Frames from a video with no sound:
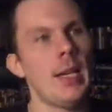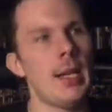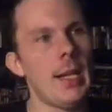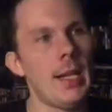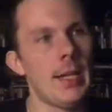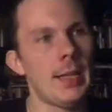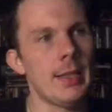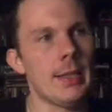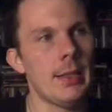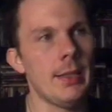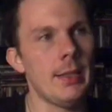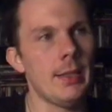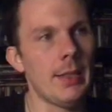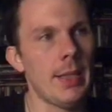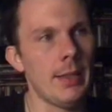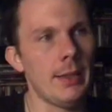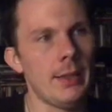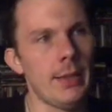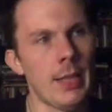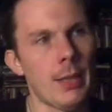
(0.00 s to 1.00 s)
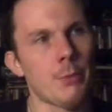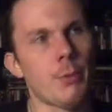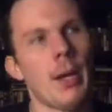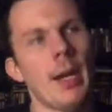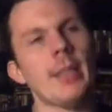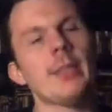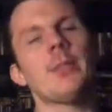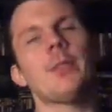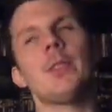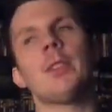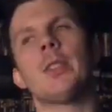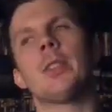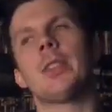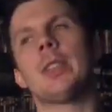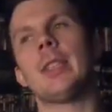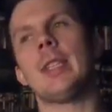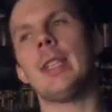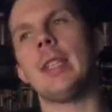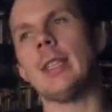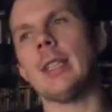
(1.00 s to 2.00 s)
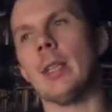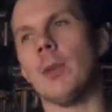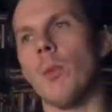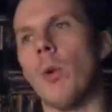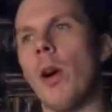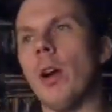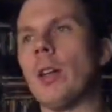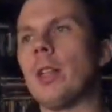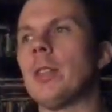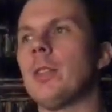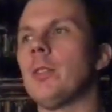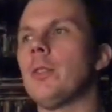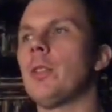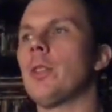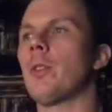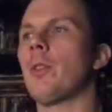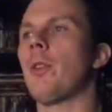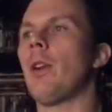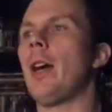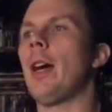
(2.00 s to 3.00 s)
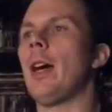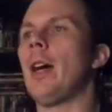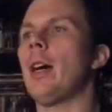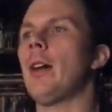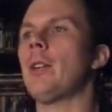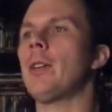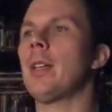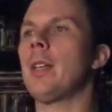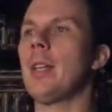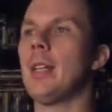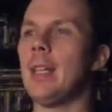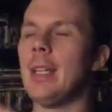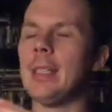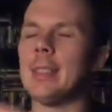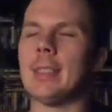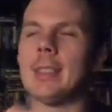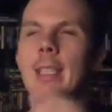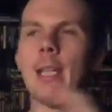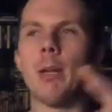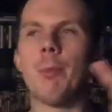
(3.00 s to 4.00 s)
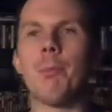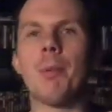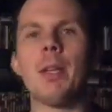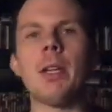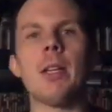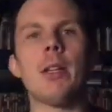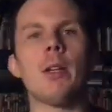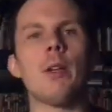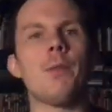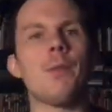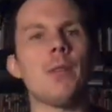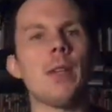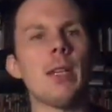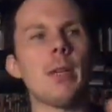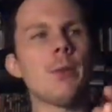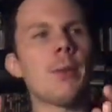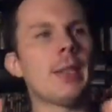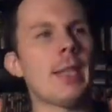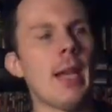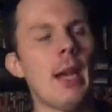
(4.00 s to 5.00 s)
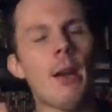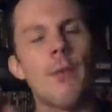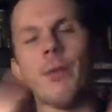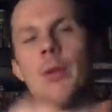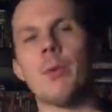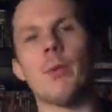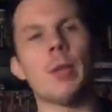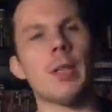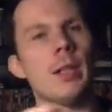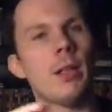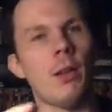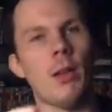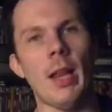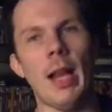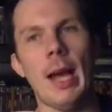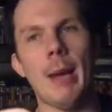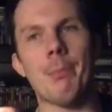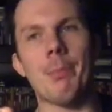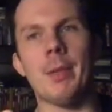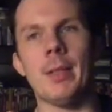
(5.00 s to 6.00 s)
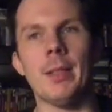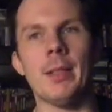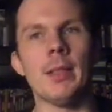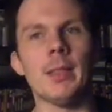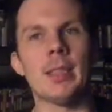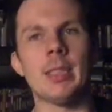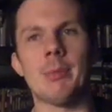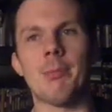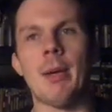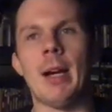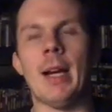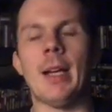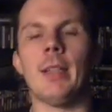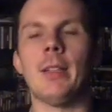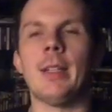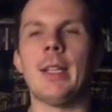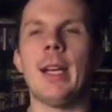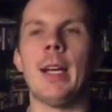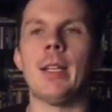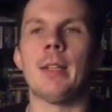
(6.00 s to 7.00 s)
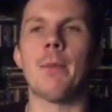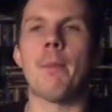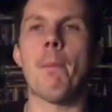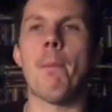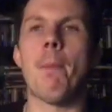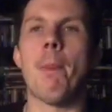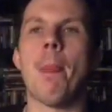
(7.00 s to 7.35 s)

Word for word: And they rise from their seat, they're walking through the crowd, it's their POV with everyone clapping and smiling at them.